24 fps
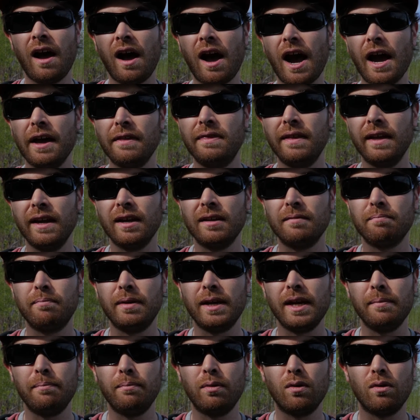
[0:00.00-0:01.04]
I think
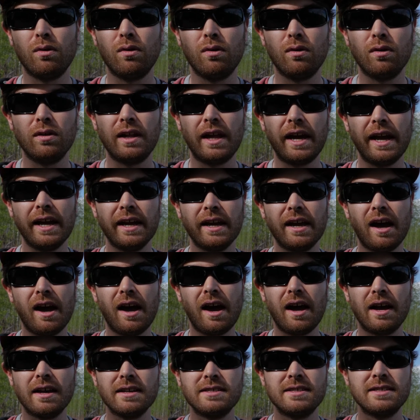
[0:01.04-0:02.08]
people like
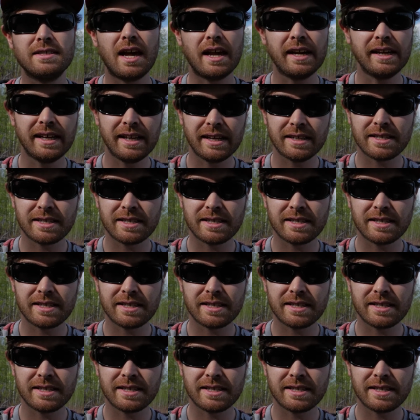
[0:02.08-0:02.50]
Sunny